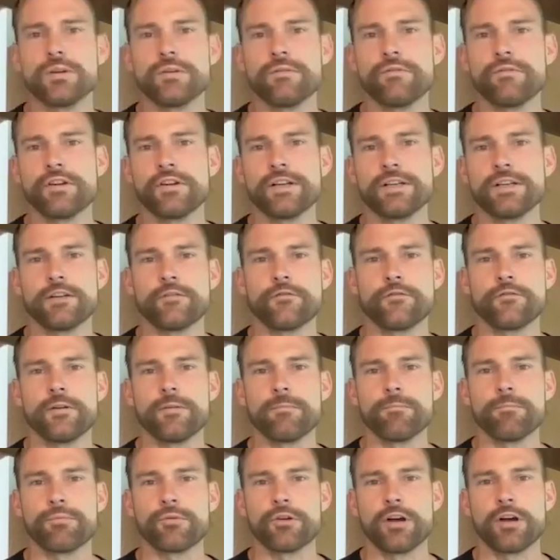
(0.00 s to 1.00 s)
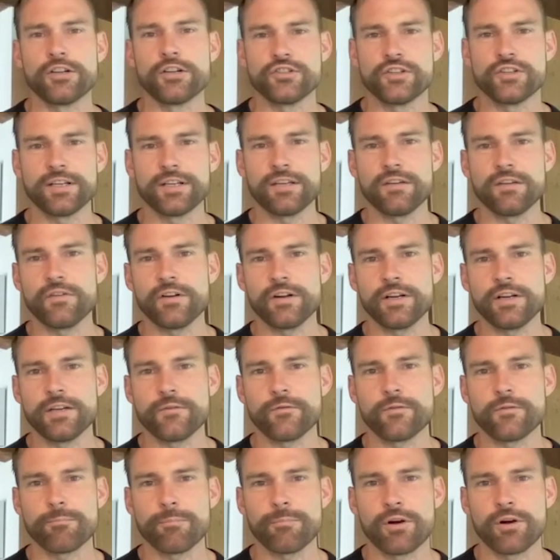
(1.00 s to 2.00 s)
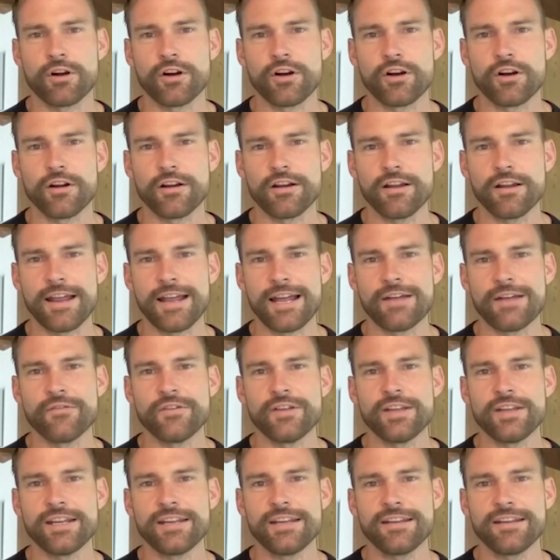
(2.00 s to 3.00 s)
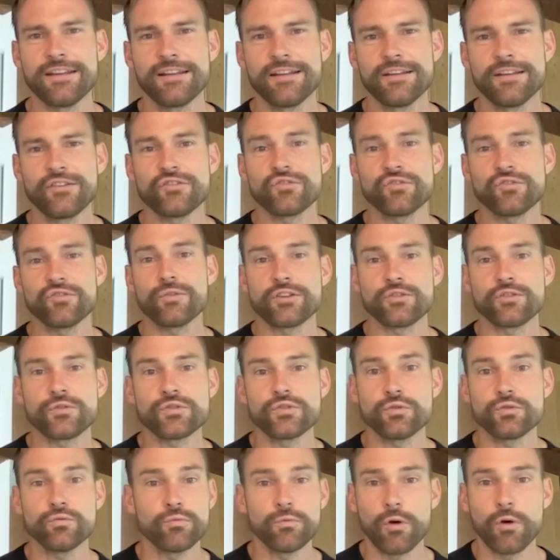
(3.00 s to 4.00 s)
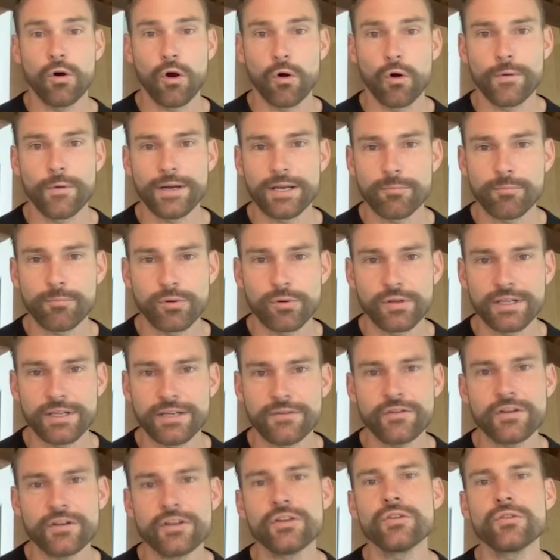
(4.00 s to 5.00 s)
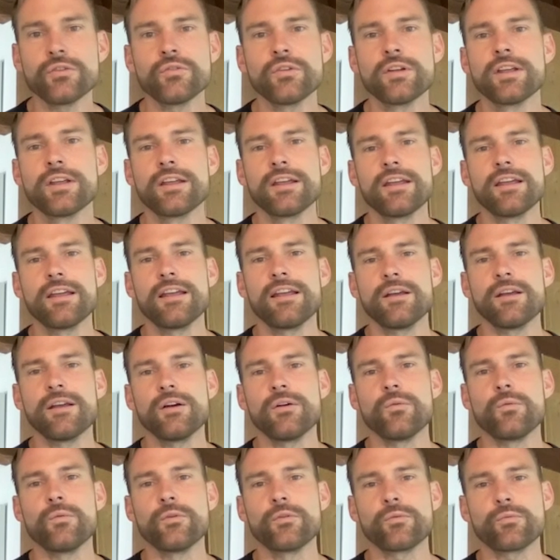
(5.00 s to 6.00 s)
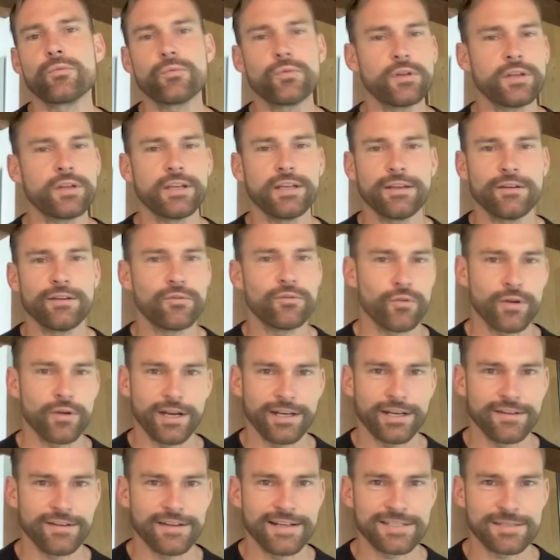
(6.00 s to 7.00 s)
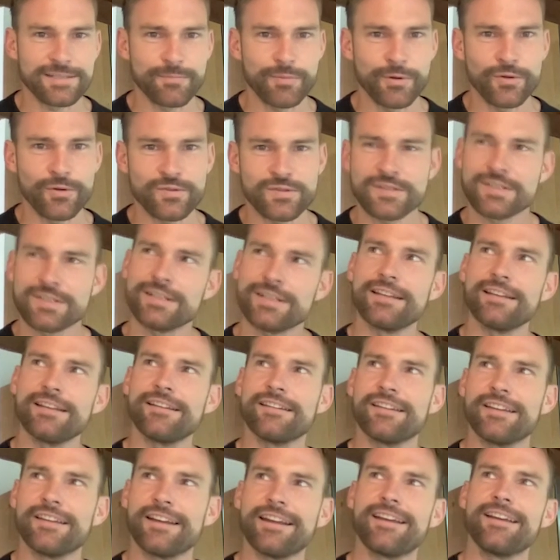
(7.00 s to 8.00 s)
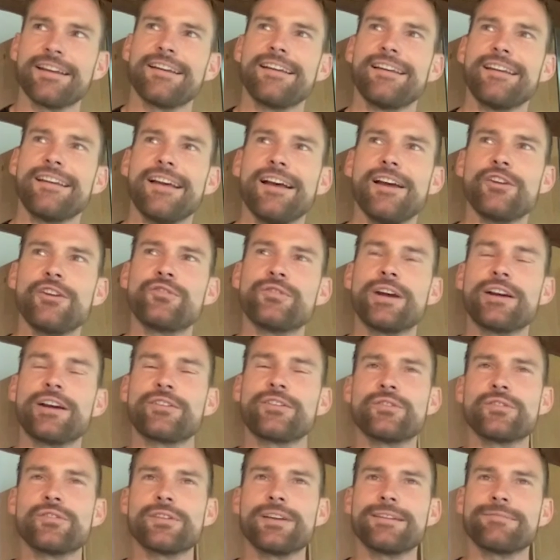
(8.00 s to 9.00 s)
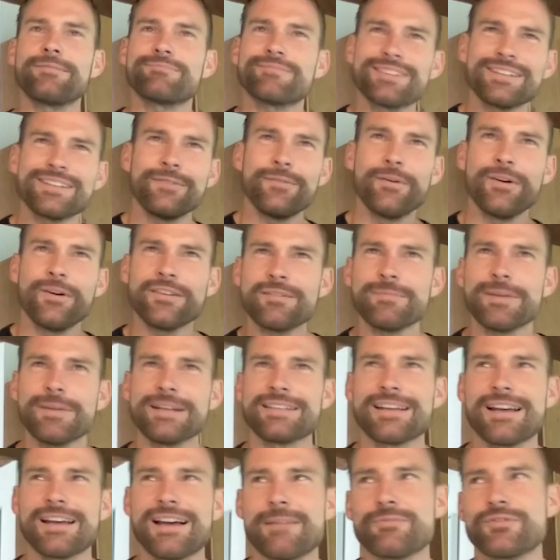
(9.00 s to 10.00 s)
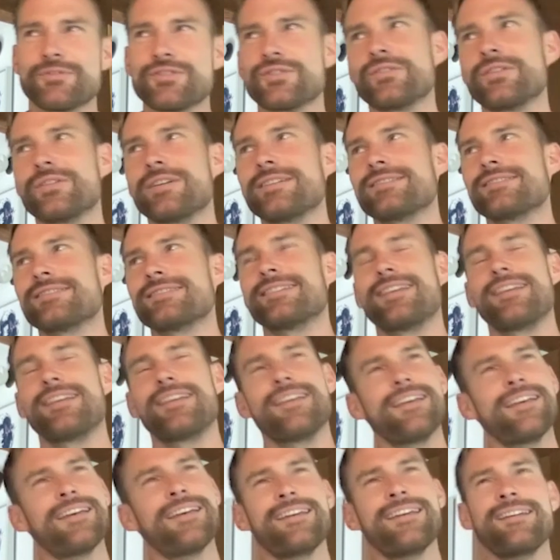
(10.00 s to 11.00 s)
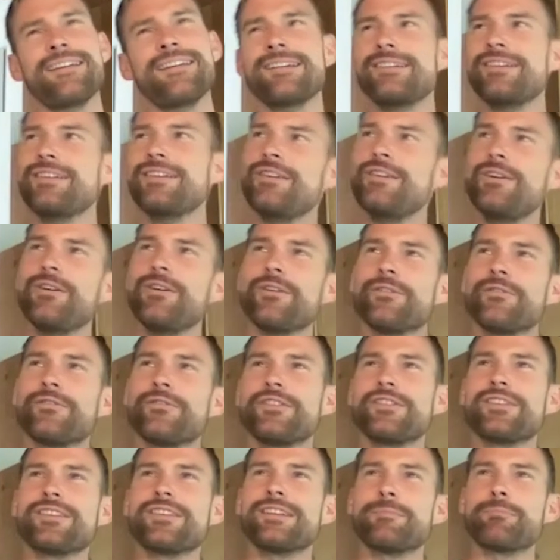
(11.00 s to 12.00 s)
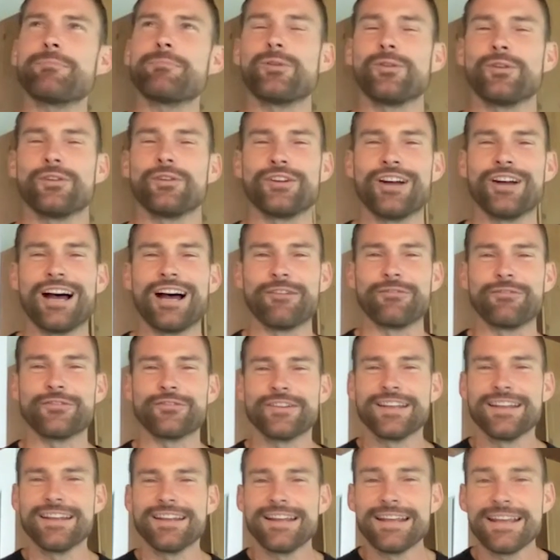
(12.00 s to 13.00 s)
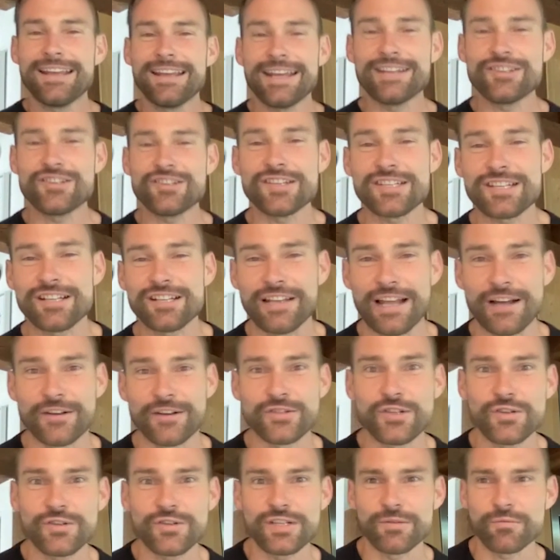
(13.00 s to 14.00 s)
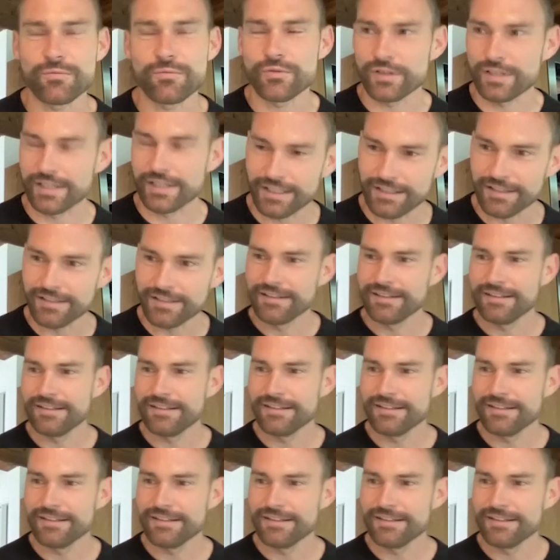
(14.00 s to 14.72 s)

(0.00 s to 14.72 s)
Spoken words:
a very different project and very different part, having directors who already believe in you was really great. As opposed to like a director is like, wasn't my top choice. I don't know if he's going to pull it off. It just allows you to really